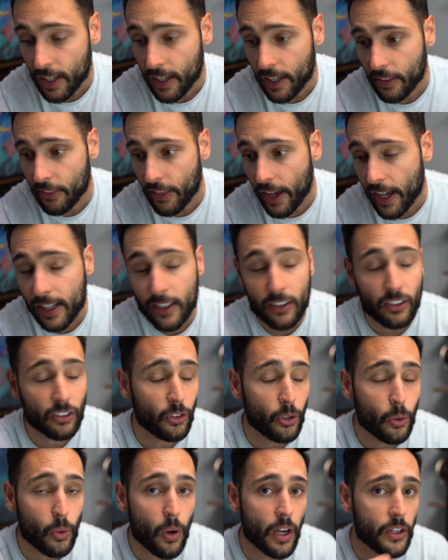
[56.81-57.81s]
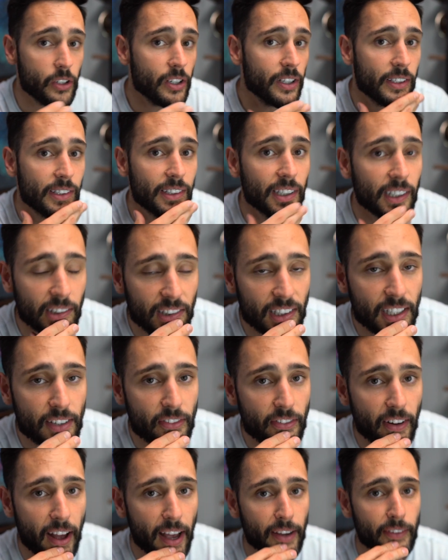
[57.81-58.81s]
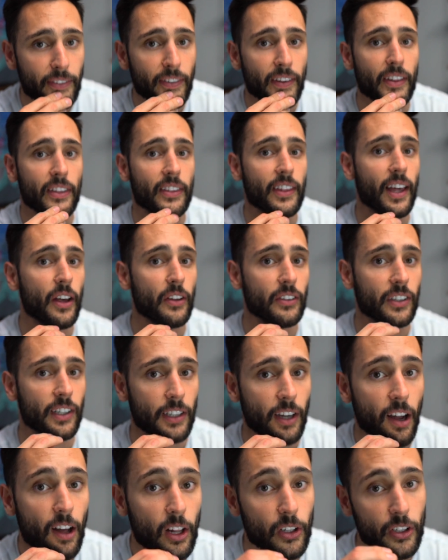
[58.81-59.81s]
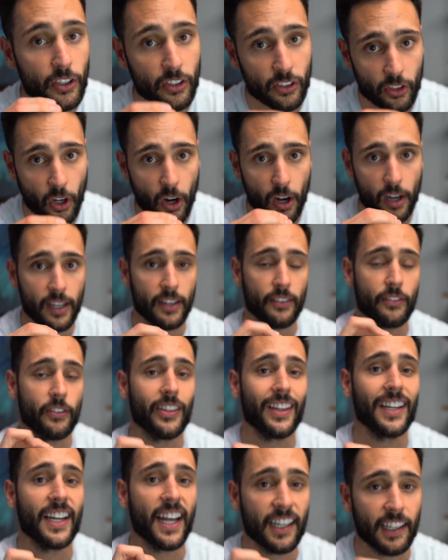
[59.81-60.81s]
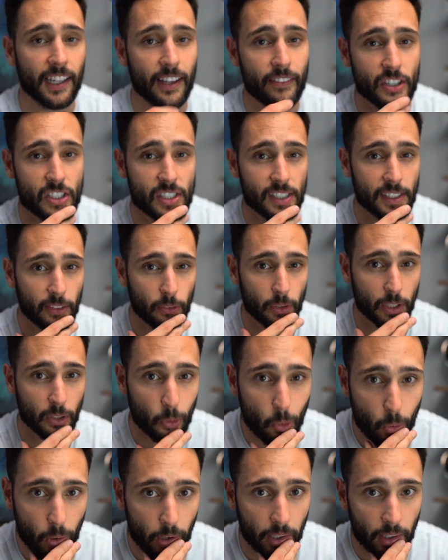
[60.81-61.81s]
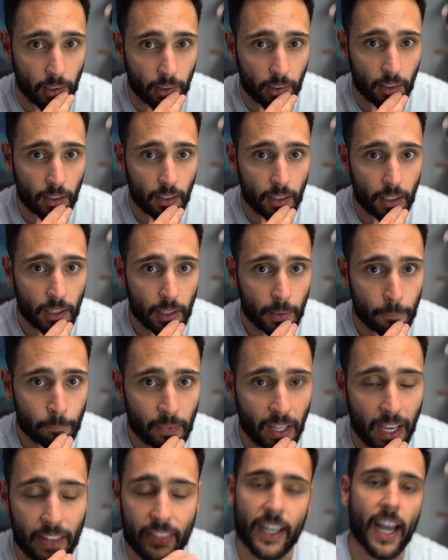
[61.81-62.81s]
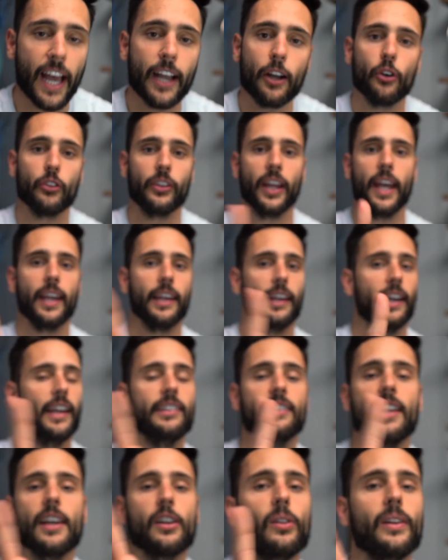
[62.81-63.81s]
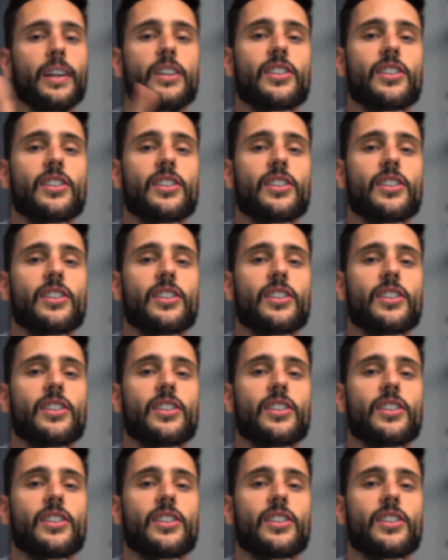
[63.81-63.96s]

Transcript: that is $265,000 starting for the 911 GT3 Touring. And the guy goes, hey, it's not only